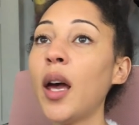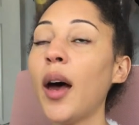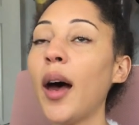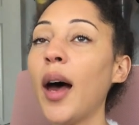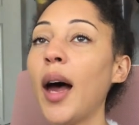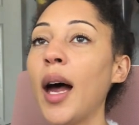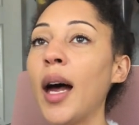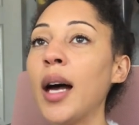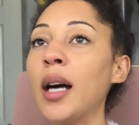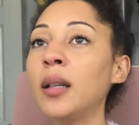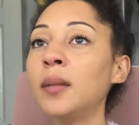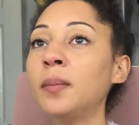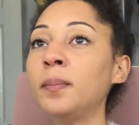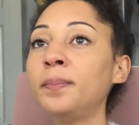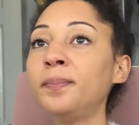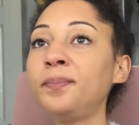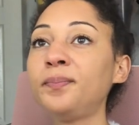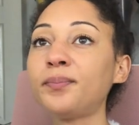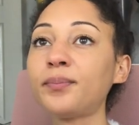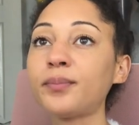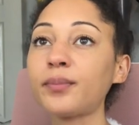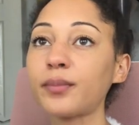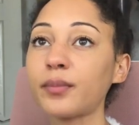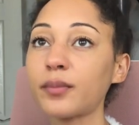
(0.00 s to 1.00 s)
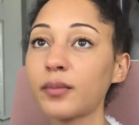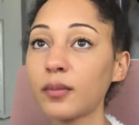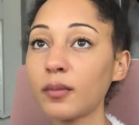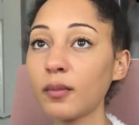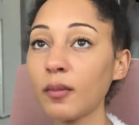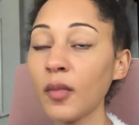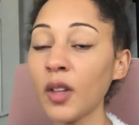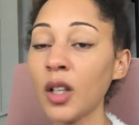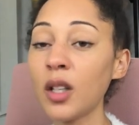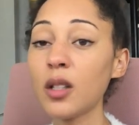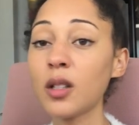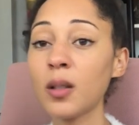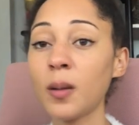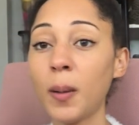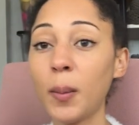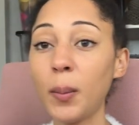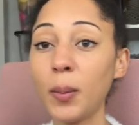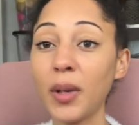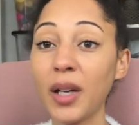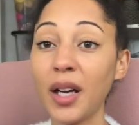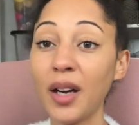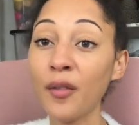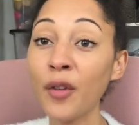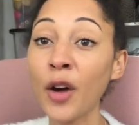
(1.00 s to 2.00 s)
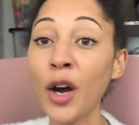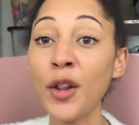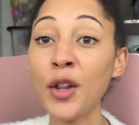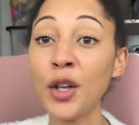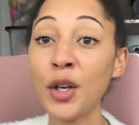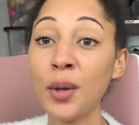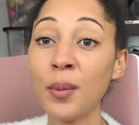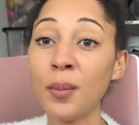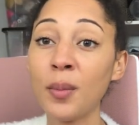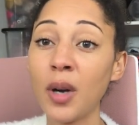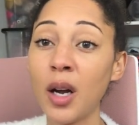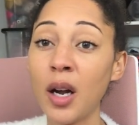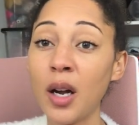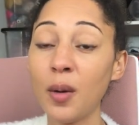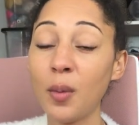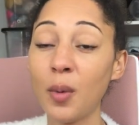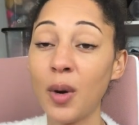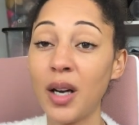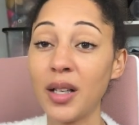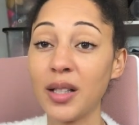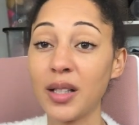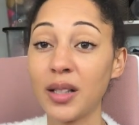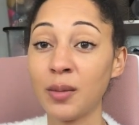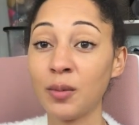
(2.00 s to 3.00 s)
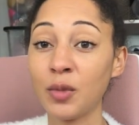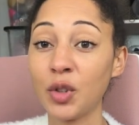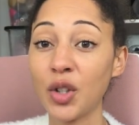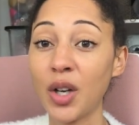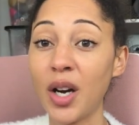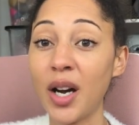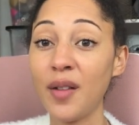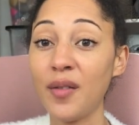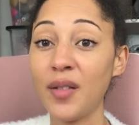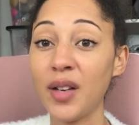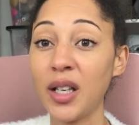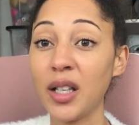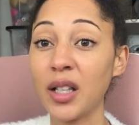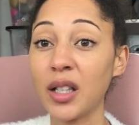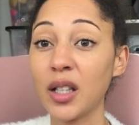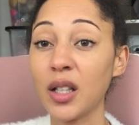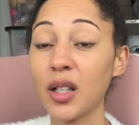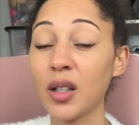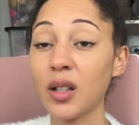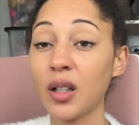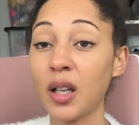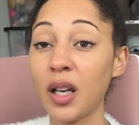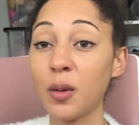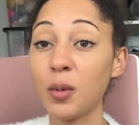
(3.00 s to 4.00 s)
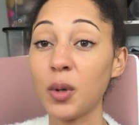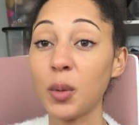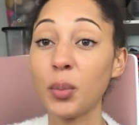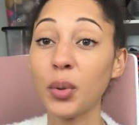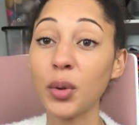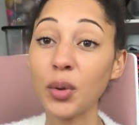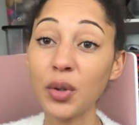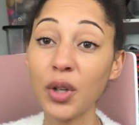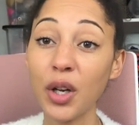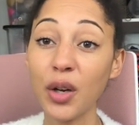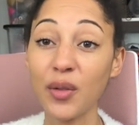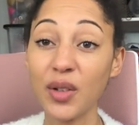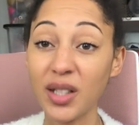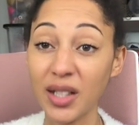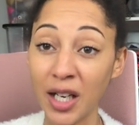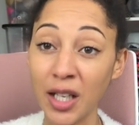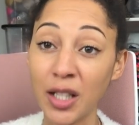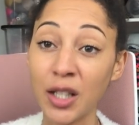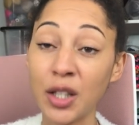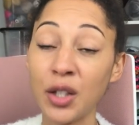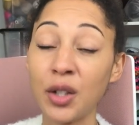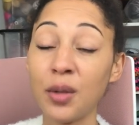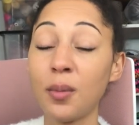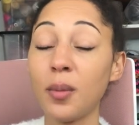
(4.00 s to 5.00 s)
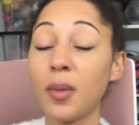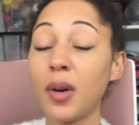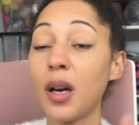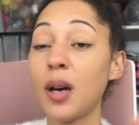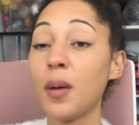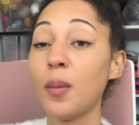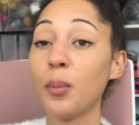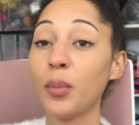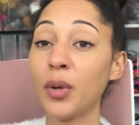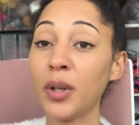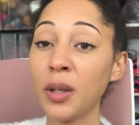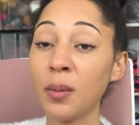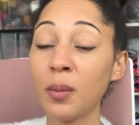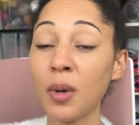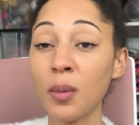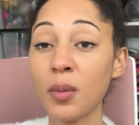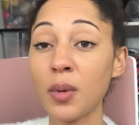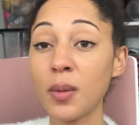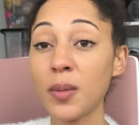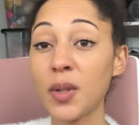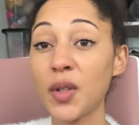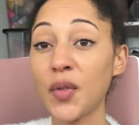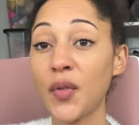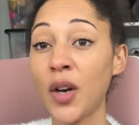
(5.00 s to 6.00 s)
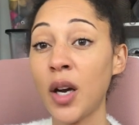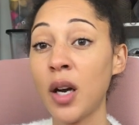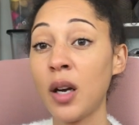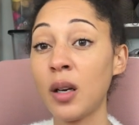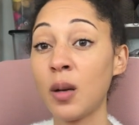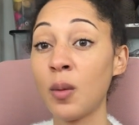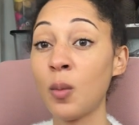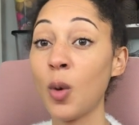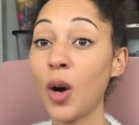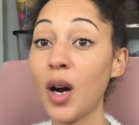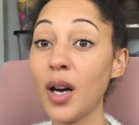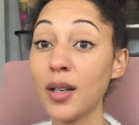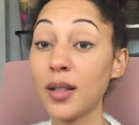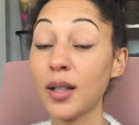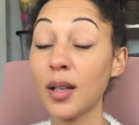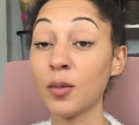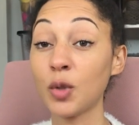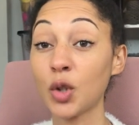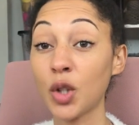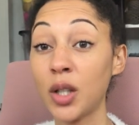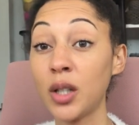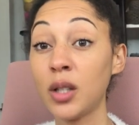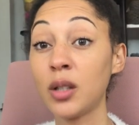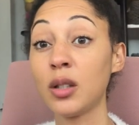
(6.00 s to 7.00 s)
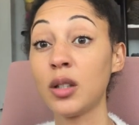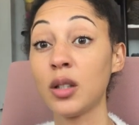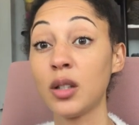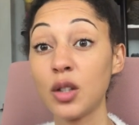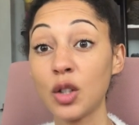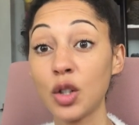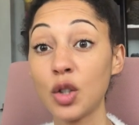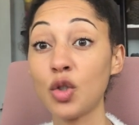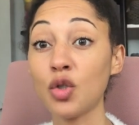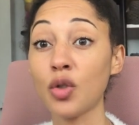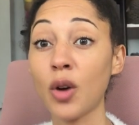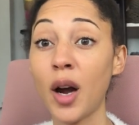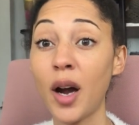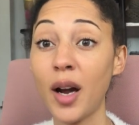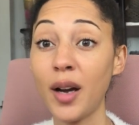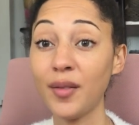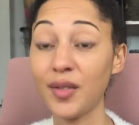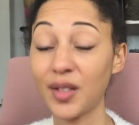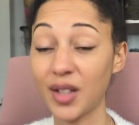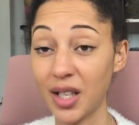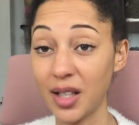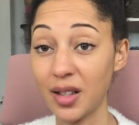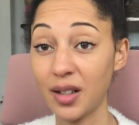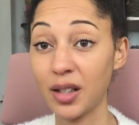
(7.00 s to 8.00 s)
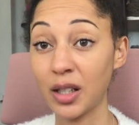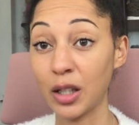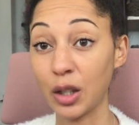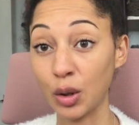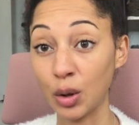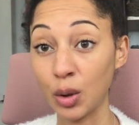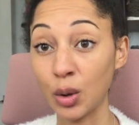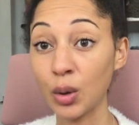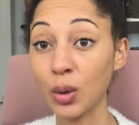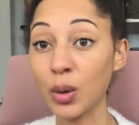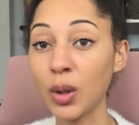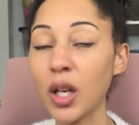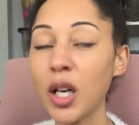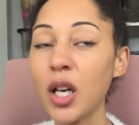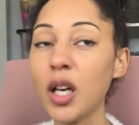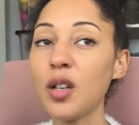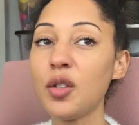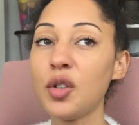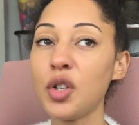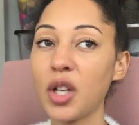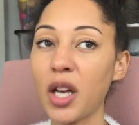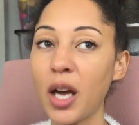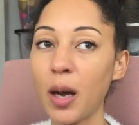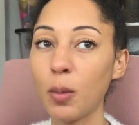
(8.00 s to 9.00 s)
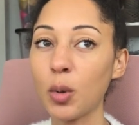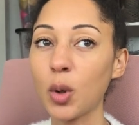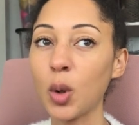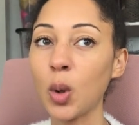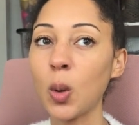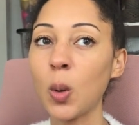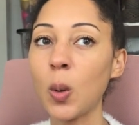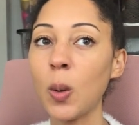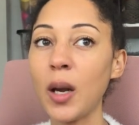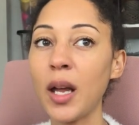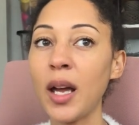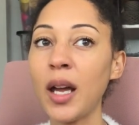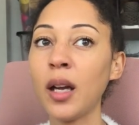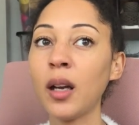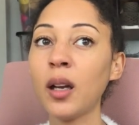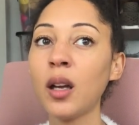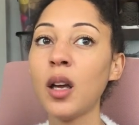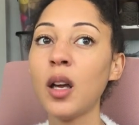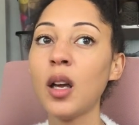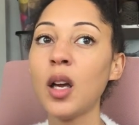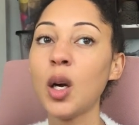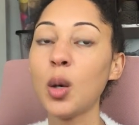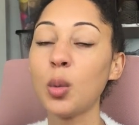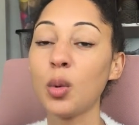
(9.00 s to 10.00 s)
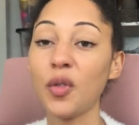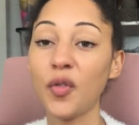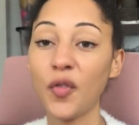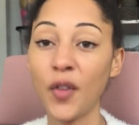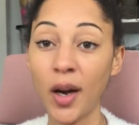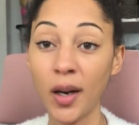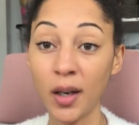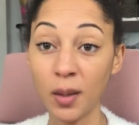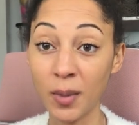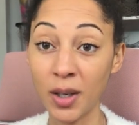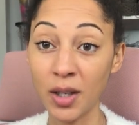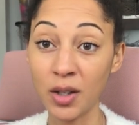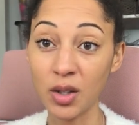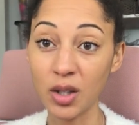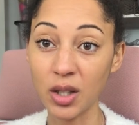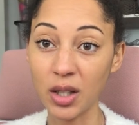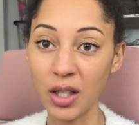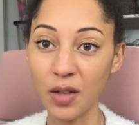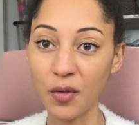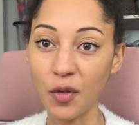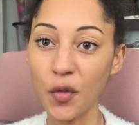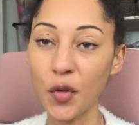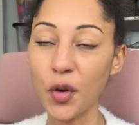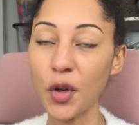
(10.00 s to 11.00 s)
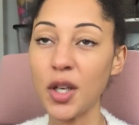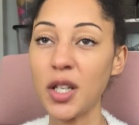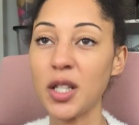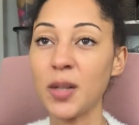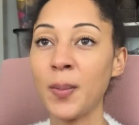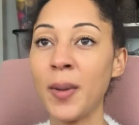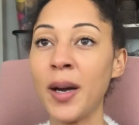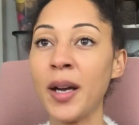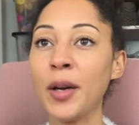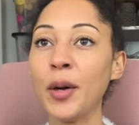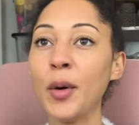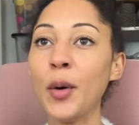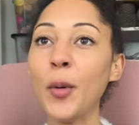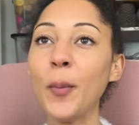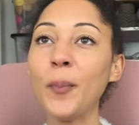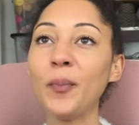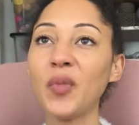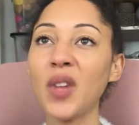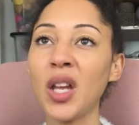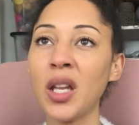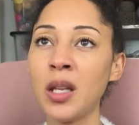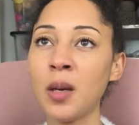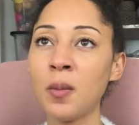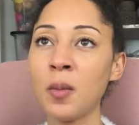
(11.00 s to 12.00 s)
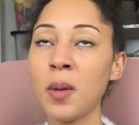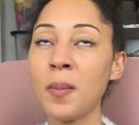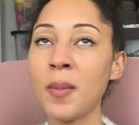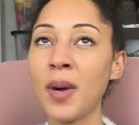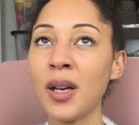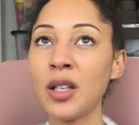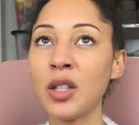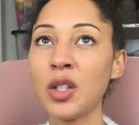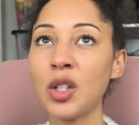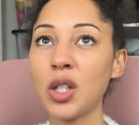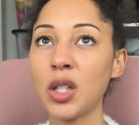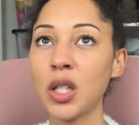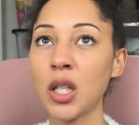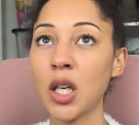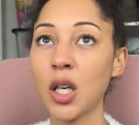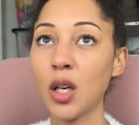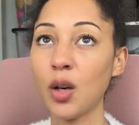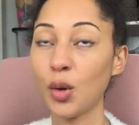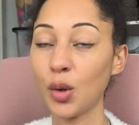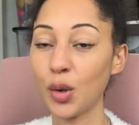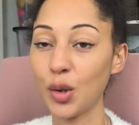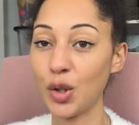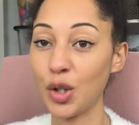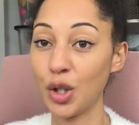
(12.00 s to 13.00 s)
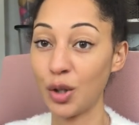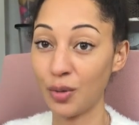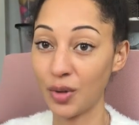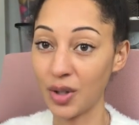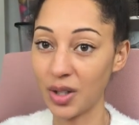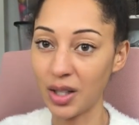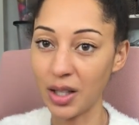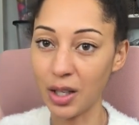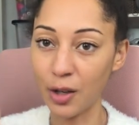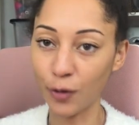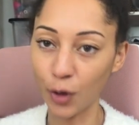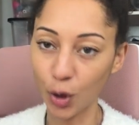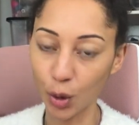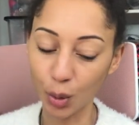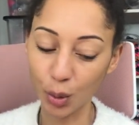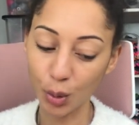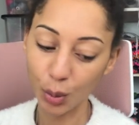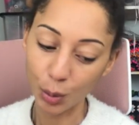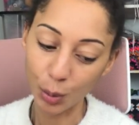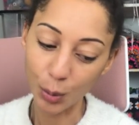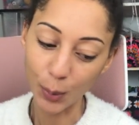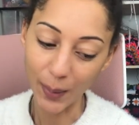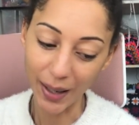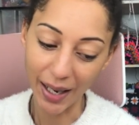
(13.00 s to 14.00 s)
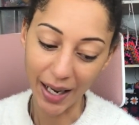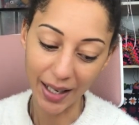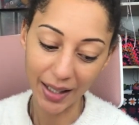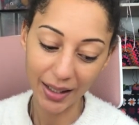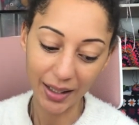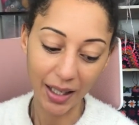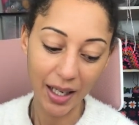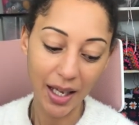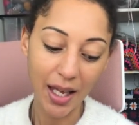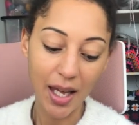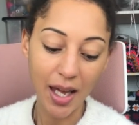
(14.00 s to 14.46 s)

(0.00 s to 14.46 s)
Um, so I gave her the number whilst I'm driving, like we pulled over to get the number, put it in my mum's phone, and whilst I'm trying to drive to get signal, she kept calling. We finally managed to leave a voicemail, and then we managed to also receive a call back